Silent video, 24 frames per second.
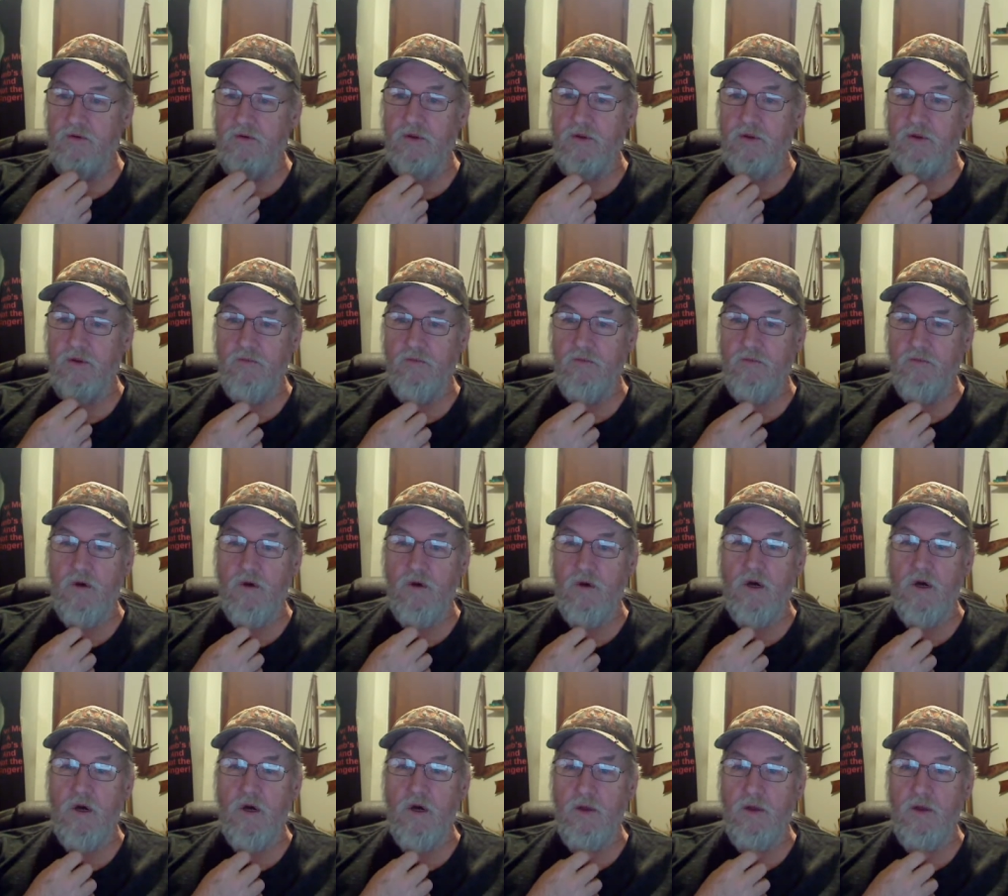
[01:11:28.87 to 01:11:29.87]
Yep.
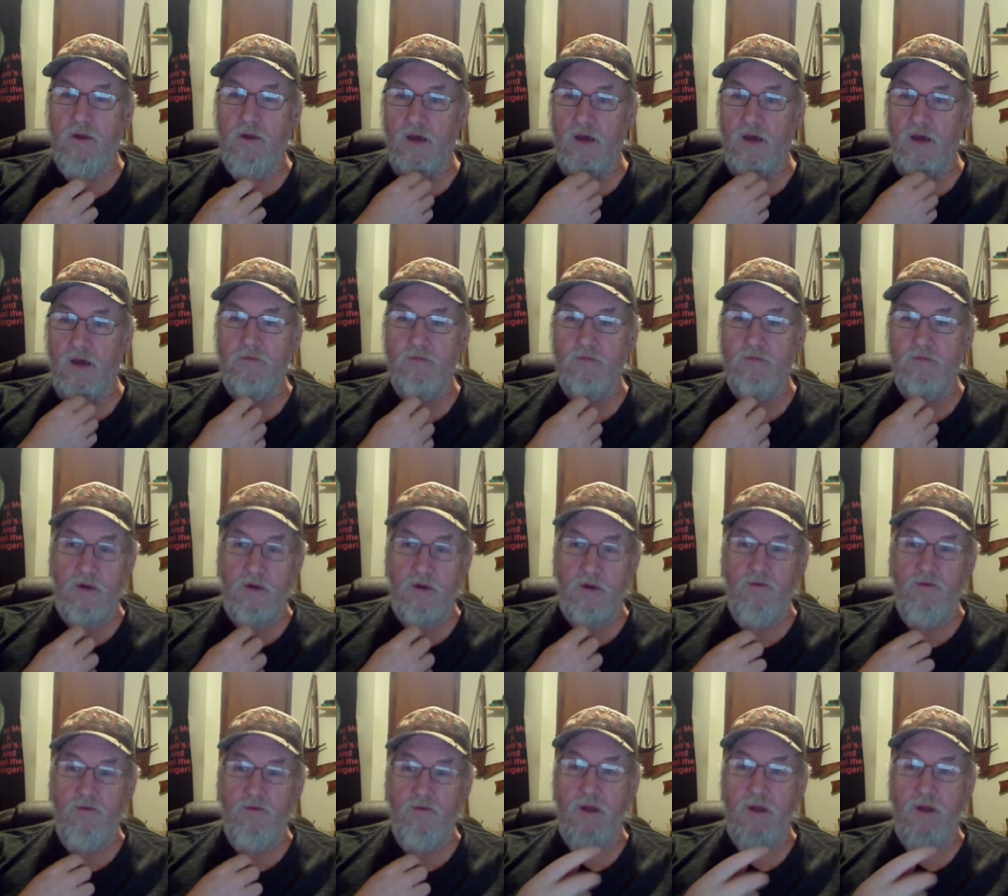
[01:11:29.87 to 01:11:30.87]
Yeah. Sunday
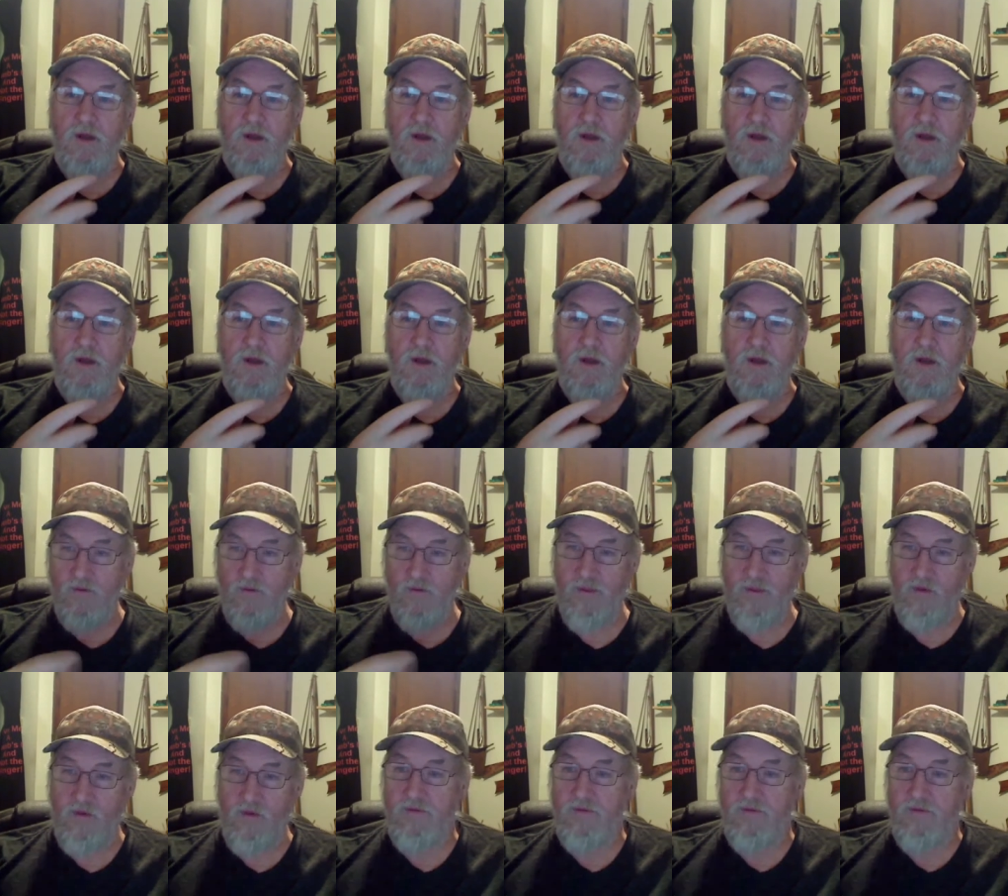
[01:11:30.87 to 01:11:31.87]
morning. That's what I thought it was.
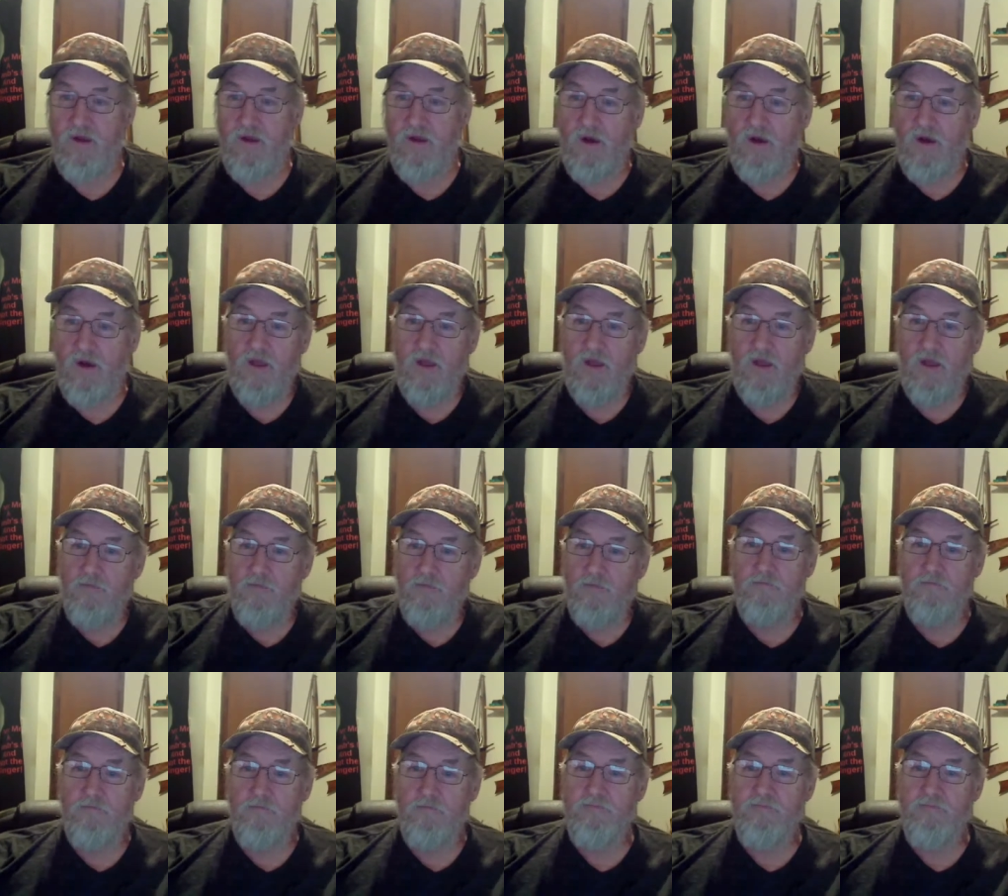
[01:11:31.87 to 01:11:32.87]
Sunday, Monday. Yep.
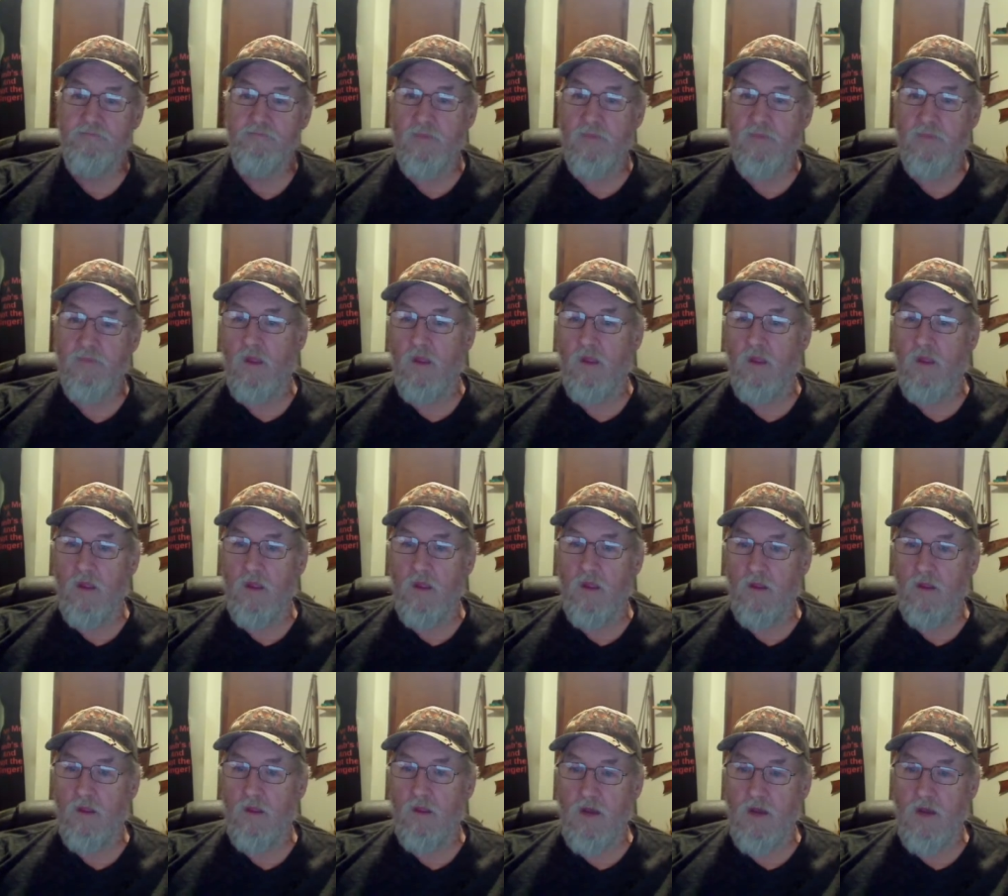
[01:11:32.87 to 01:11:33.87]

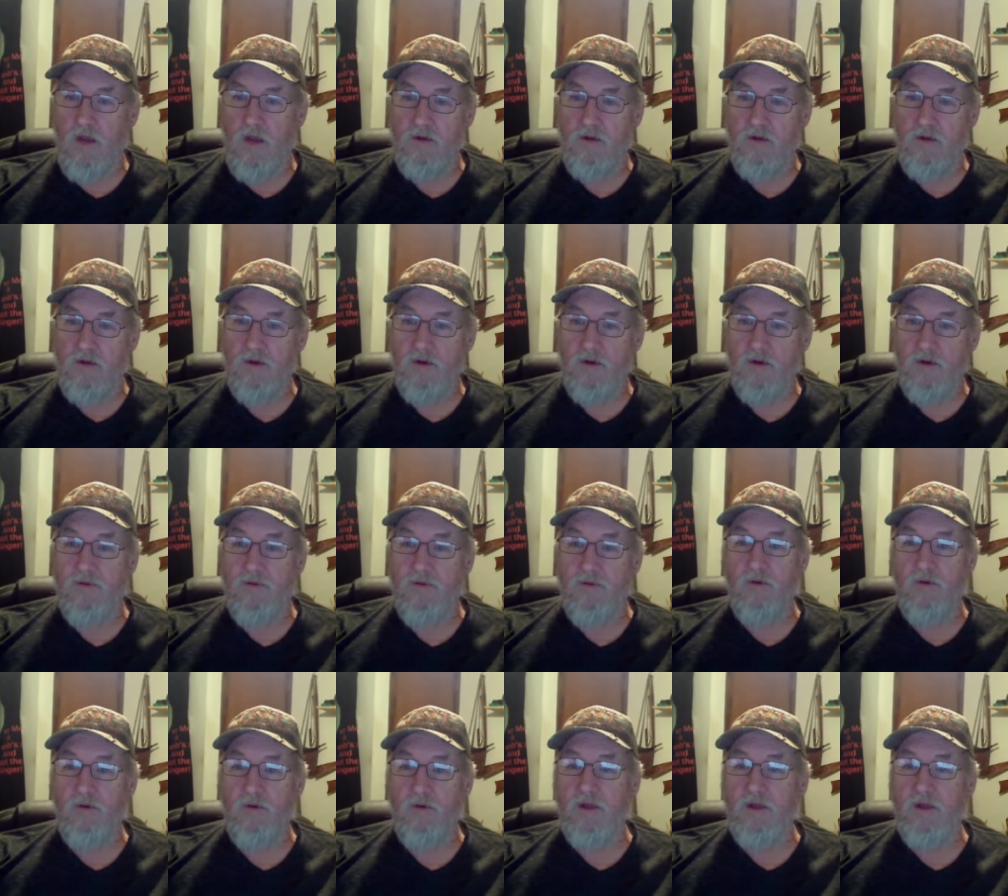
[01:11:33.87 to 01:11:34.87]
Down into the
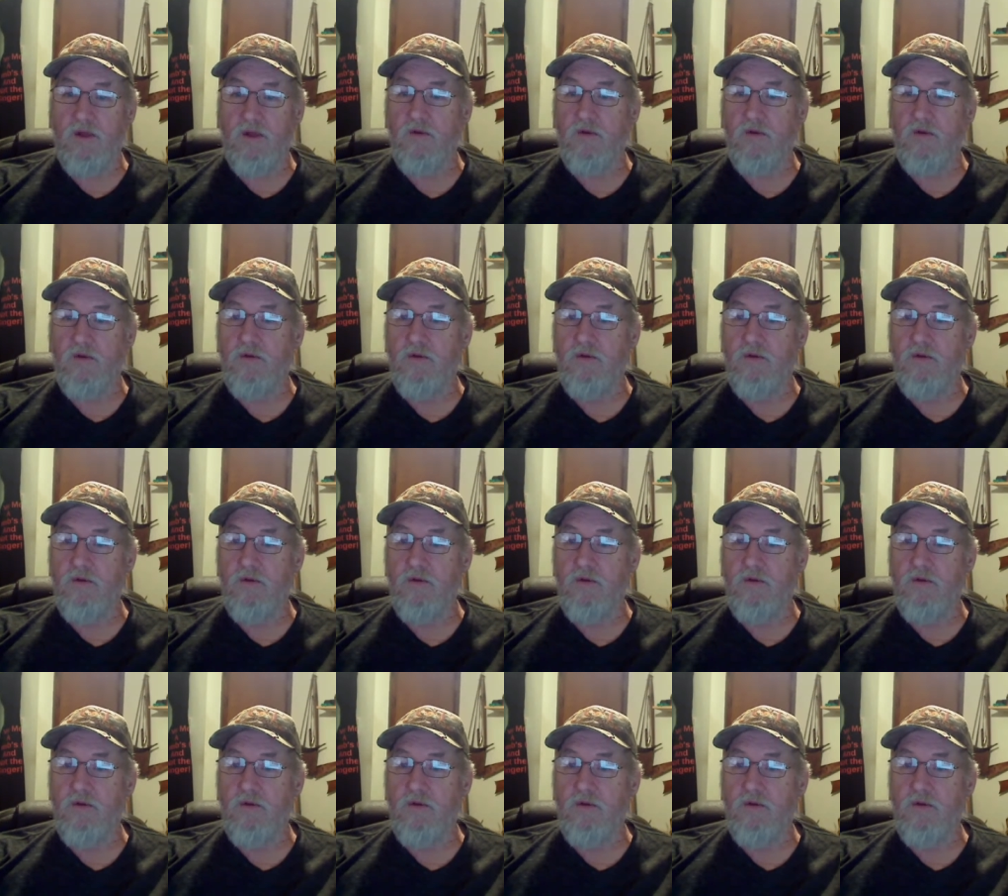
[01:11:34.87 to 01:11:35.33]
single digits.